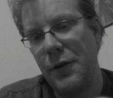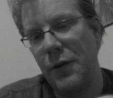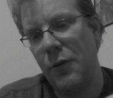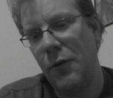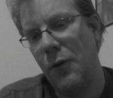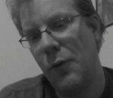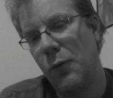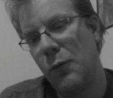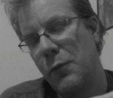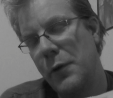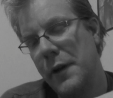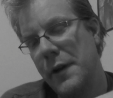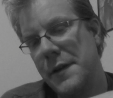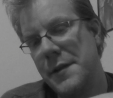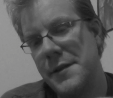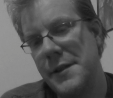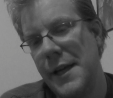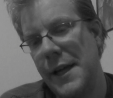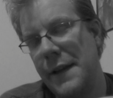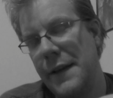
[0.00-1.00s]
whole real
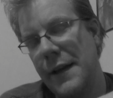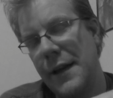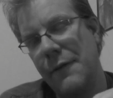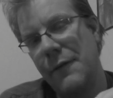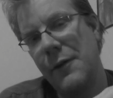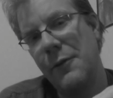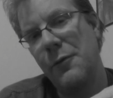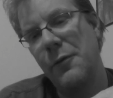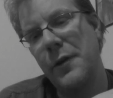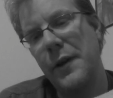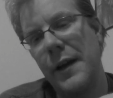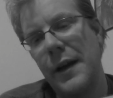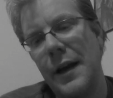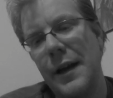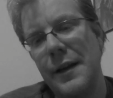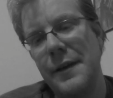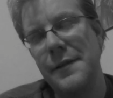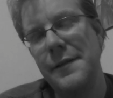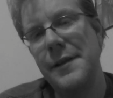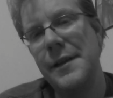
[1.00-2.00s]
estate thing. I've never really
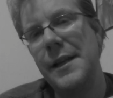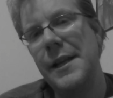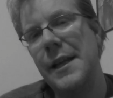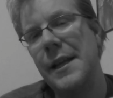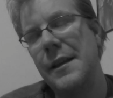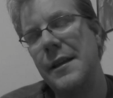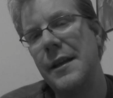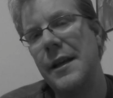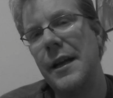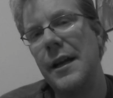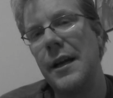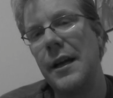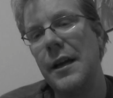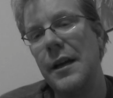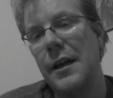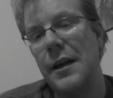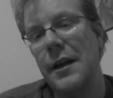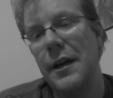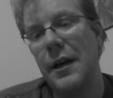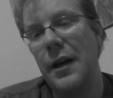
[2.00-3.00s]
kind of seen anything
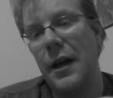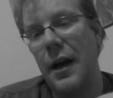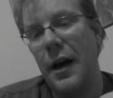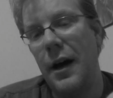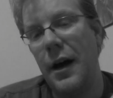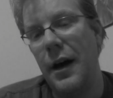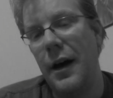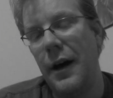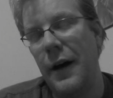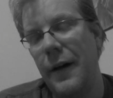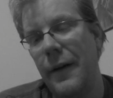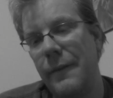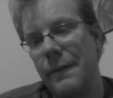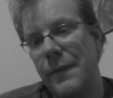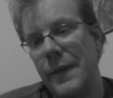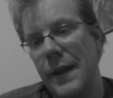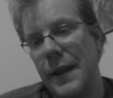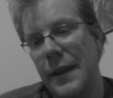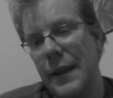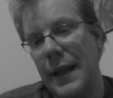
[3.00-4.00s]
uh,
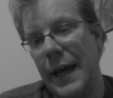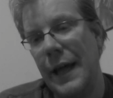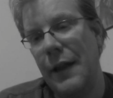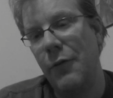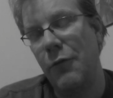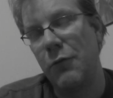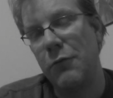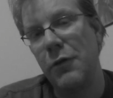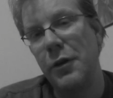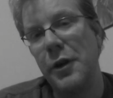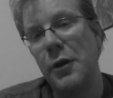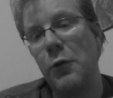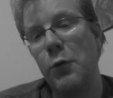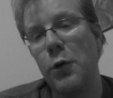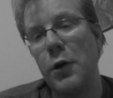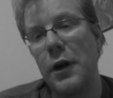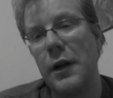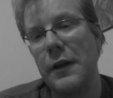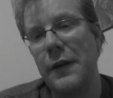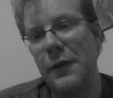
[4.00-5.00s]
that really
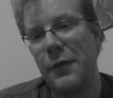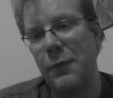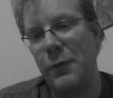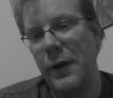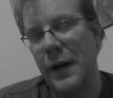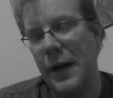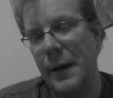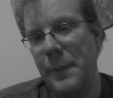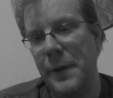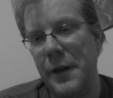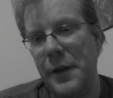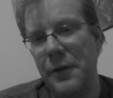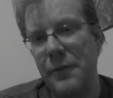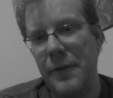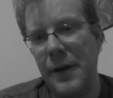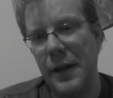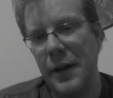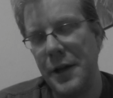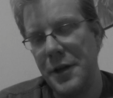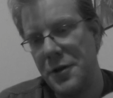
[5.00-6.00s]
worked this way. I mean,
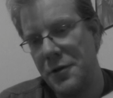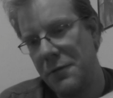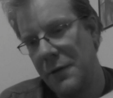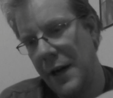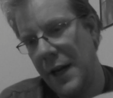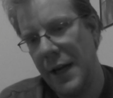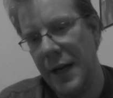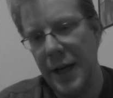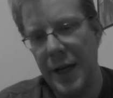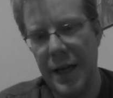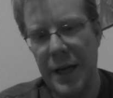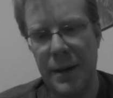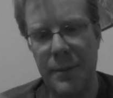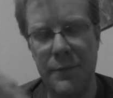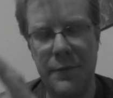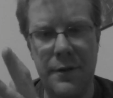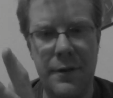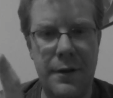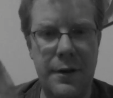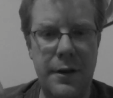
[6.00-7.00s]
you've got like train
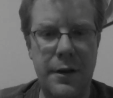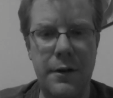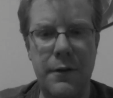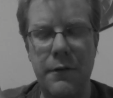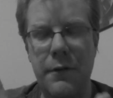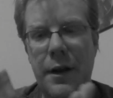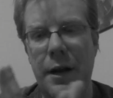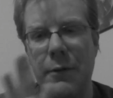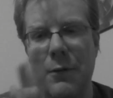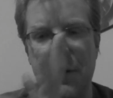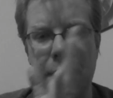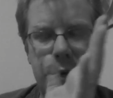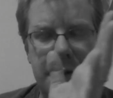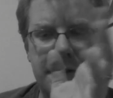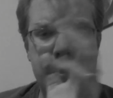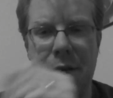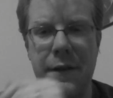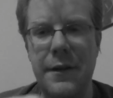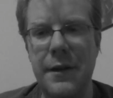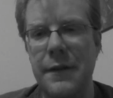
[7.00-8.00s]
games and, you know,
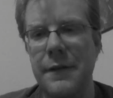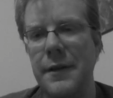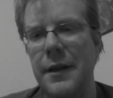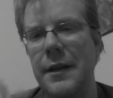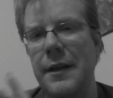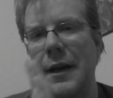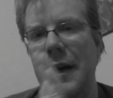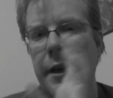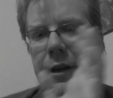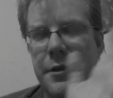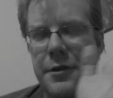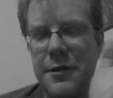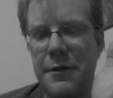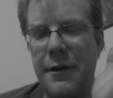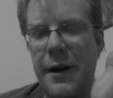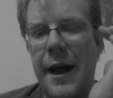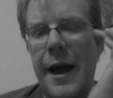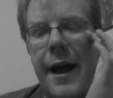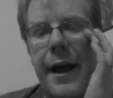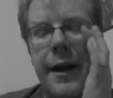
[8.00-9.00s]
networks and things like that and
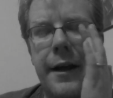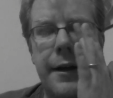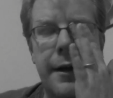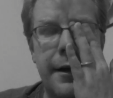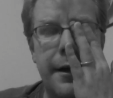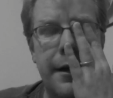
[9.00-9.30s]
track